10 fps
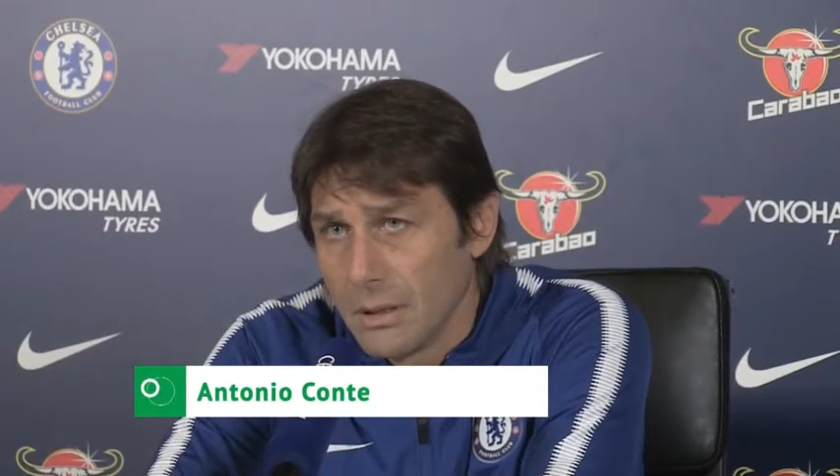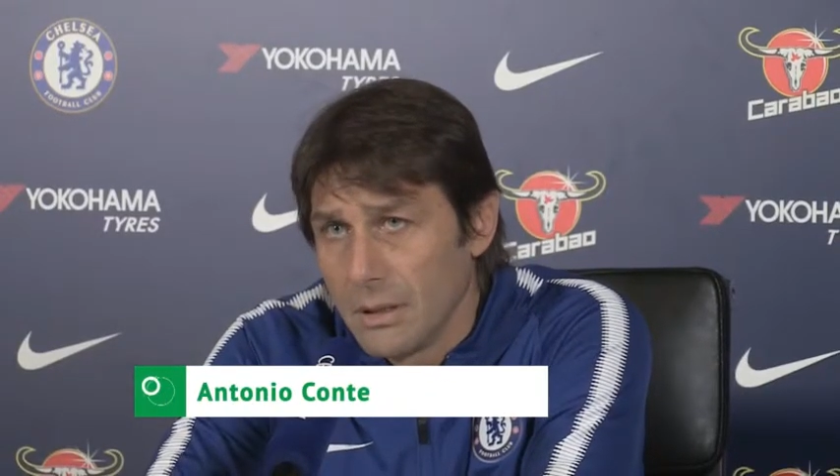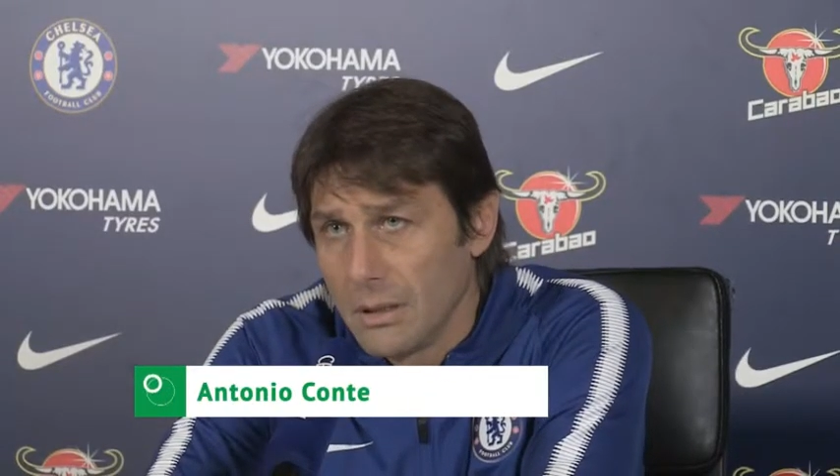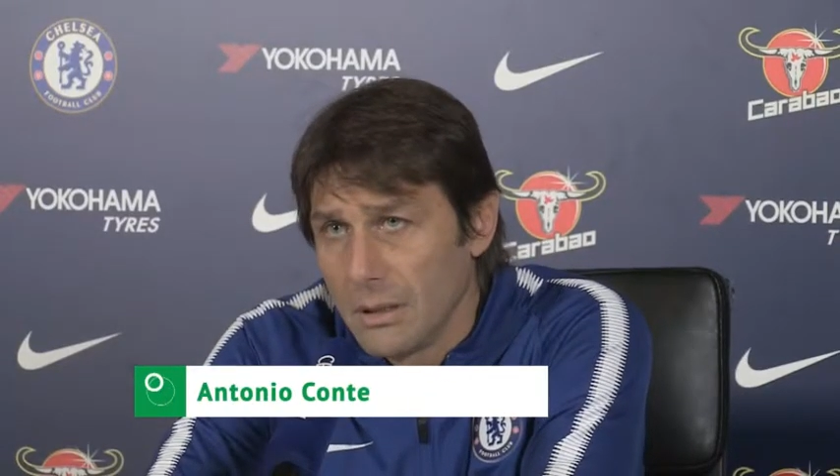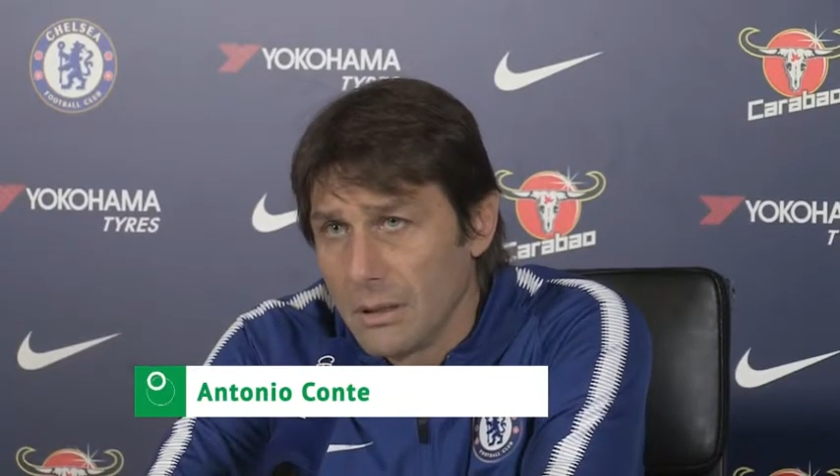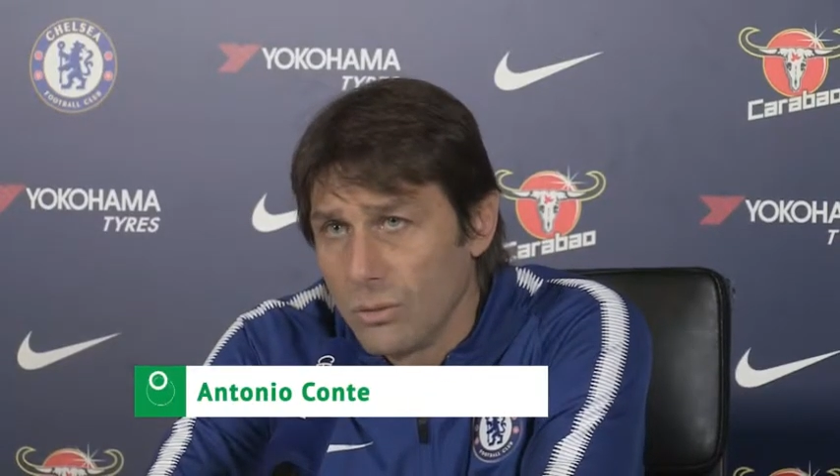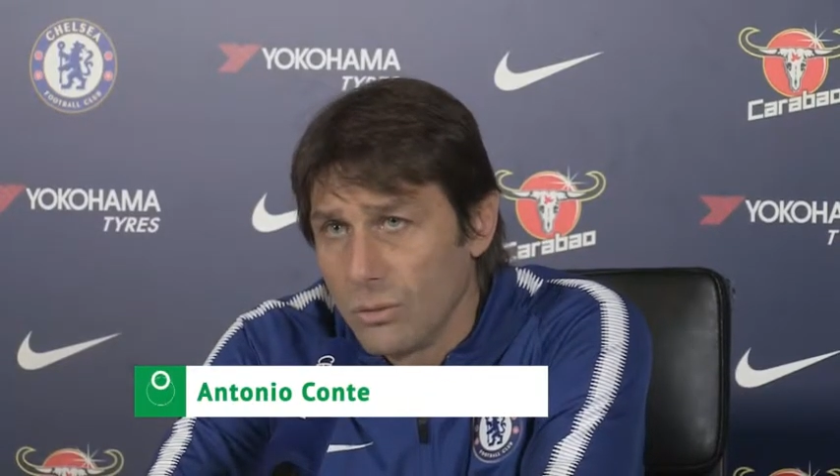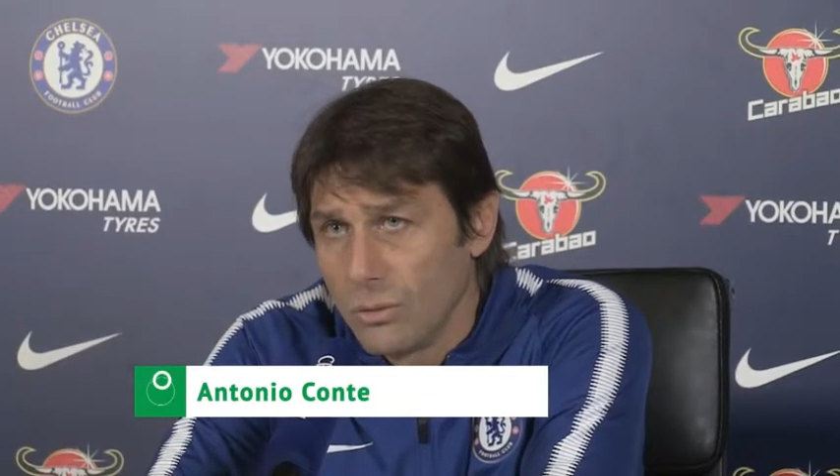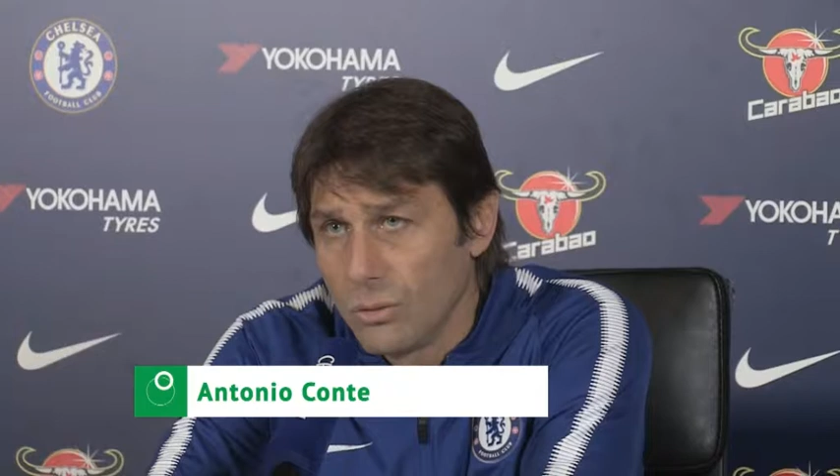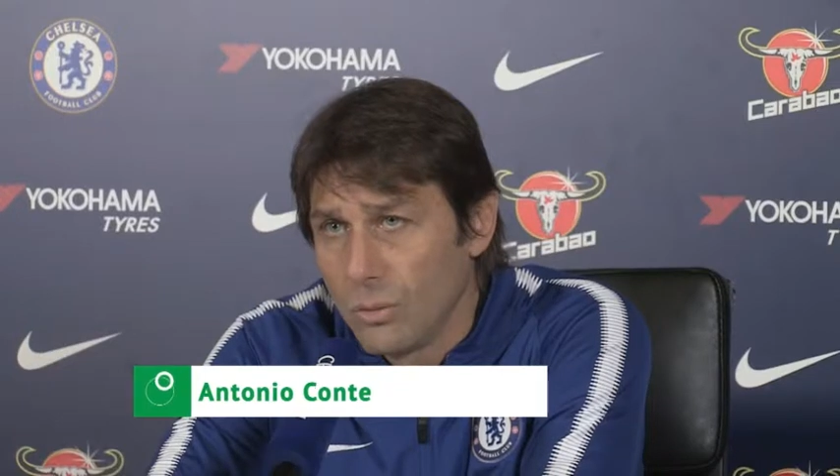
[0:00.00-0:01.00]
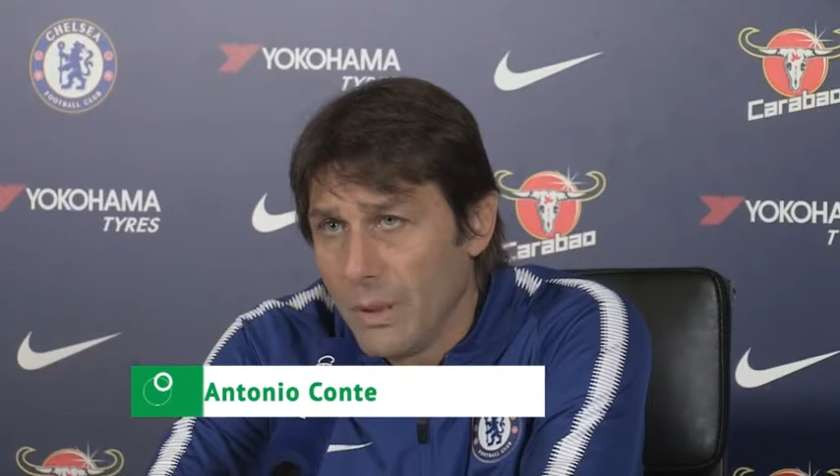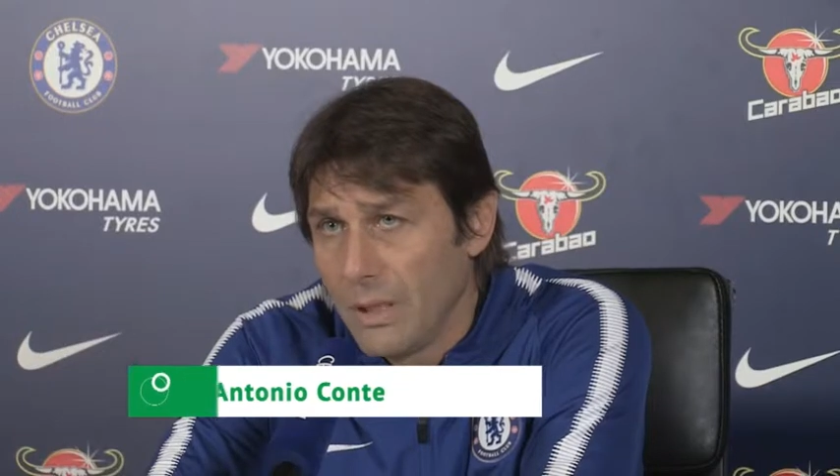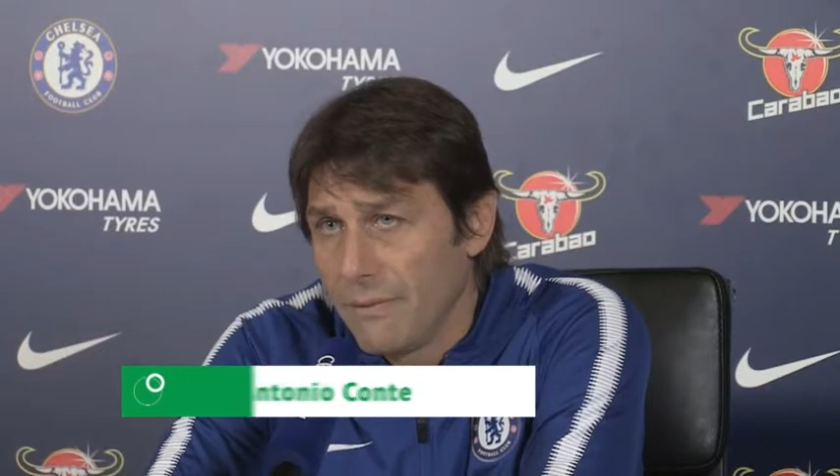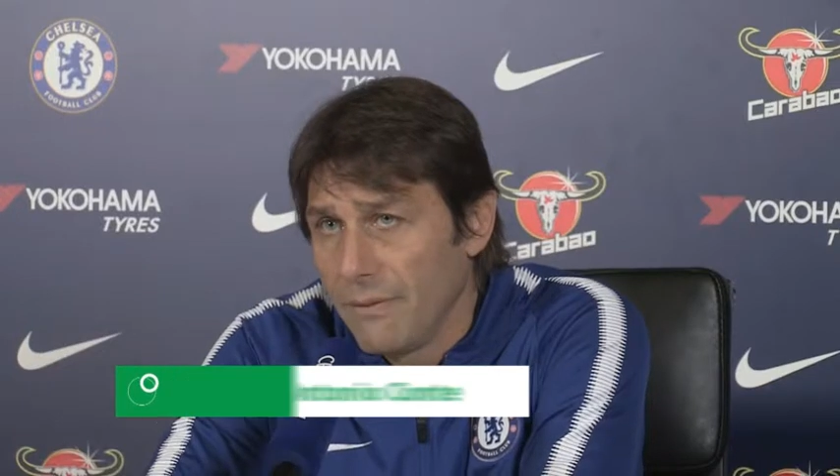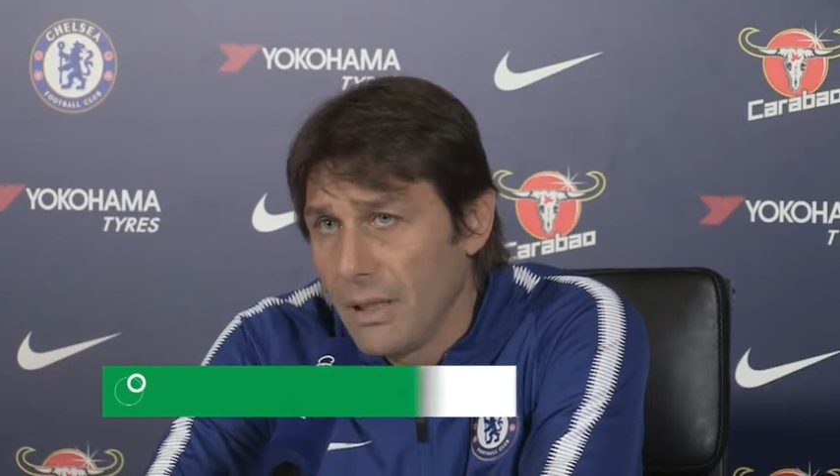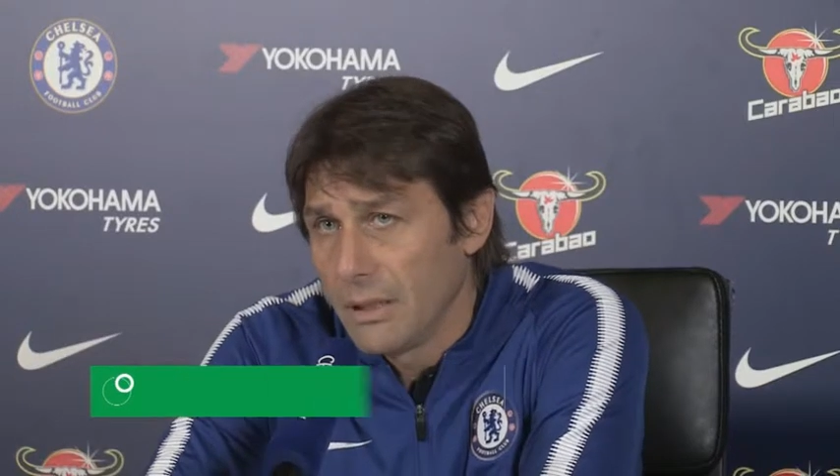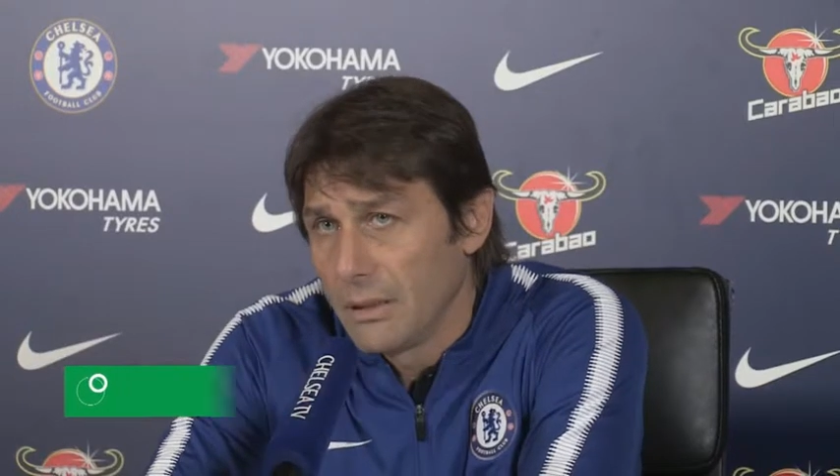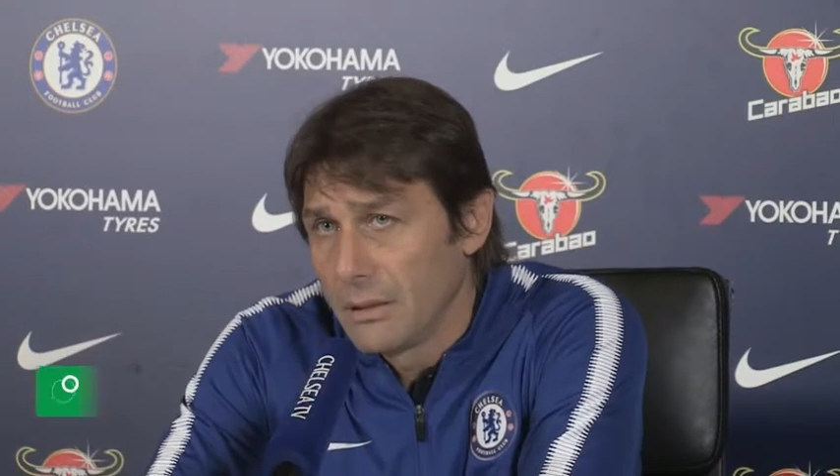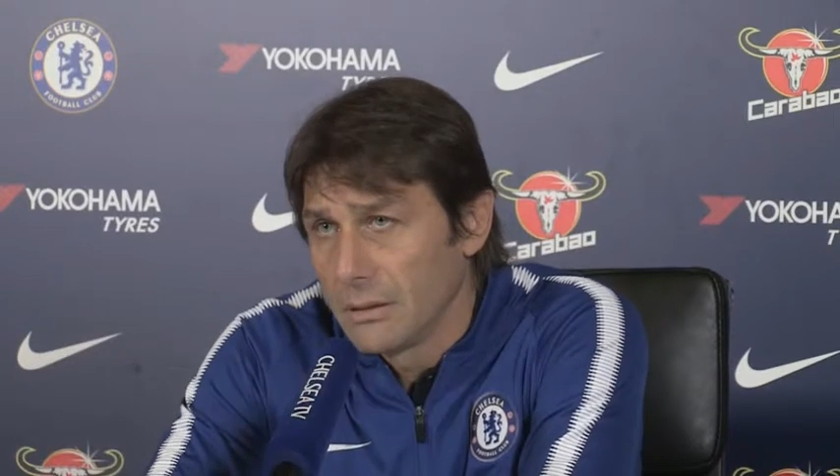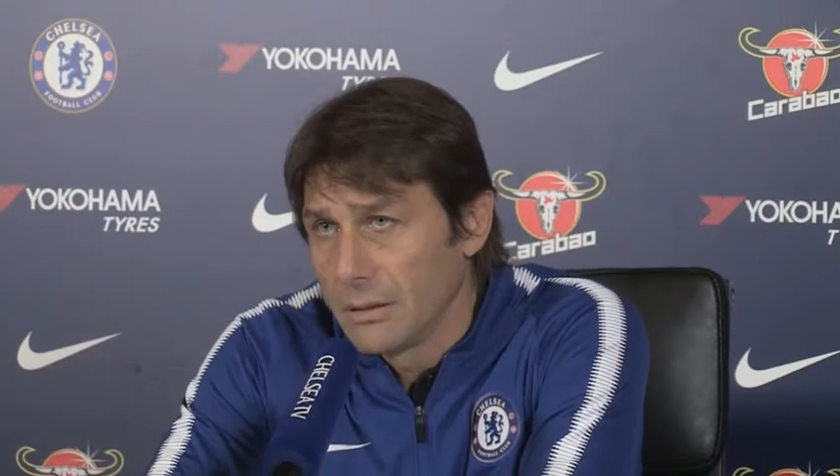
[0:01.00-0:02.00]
and uh, to to pay the fine.